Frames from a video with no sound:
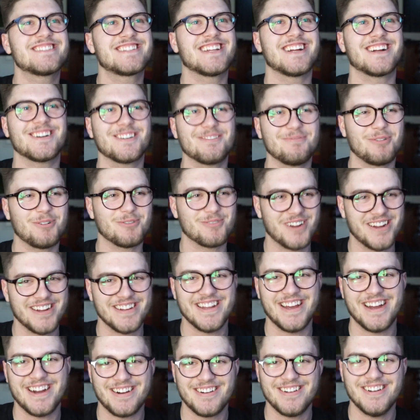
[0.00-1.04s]
terrible right
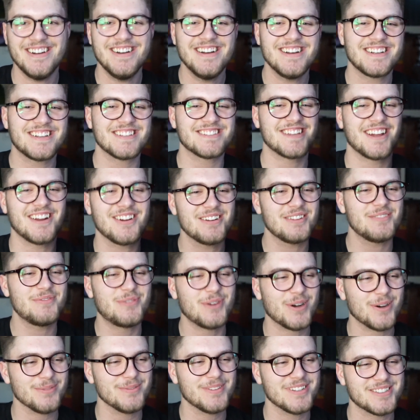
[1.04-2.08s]
now because I already
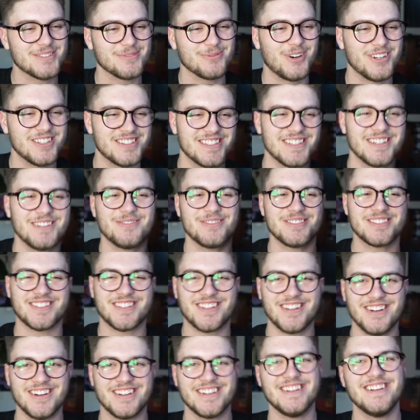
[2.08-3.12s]
filmed this once and it was
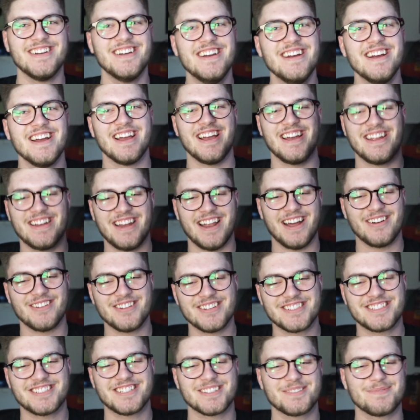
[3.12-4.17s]
good, and now
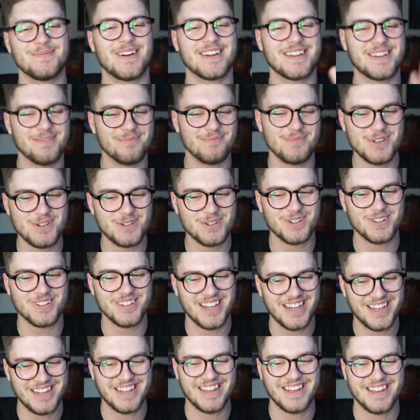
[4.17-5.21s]
it's just my computer
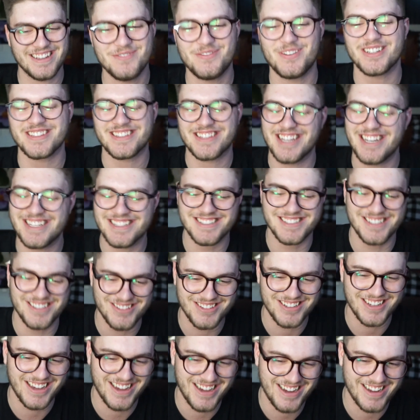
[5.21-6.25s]
lighting, but that's
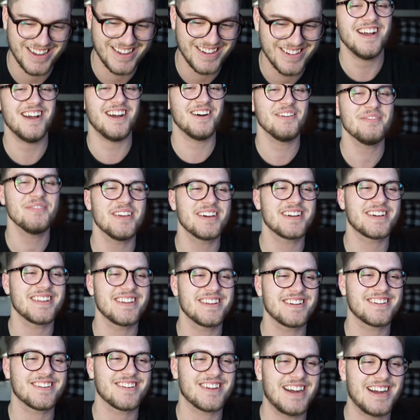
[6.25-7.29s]
okay. I'm not
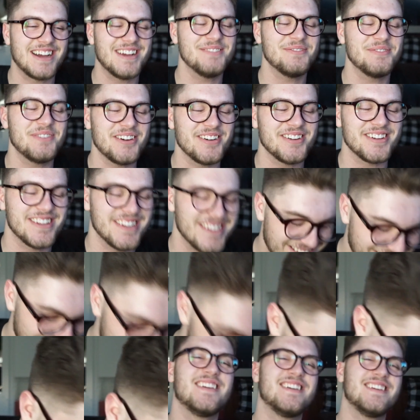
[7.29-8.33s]
gonna cry about it.
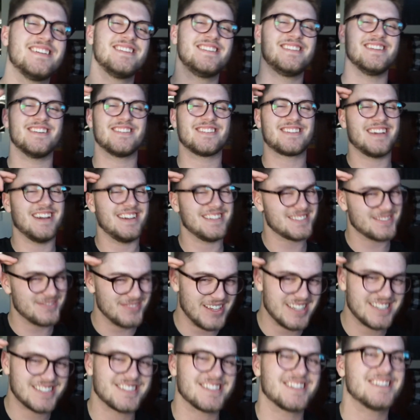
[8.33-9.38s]
Yo guys,
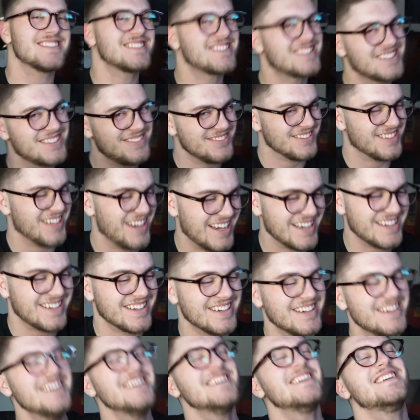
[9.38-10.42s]
make sure to like,
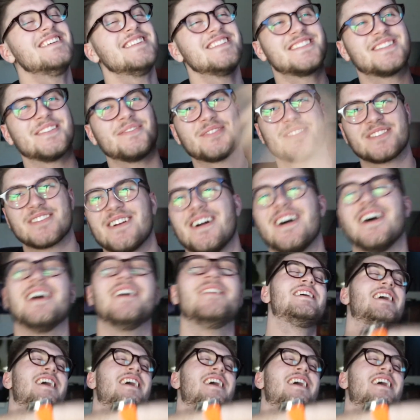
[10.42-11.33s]
subscribe,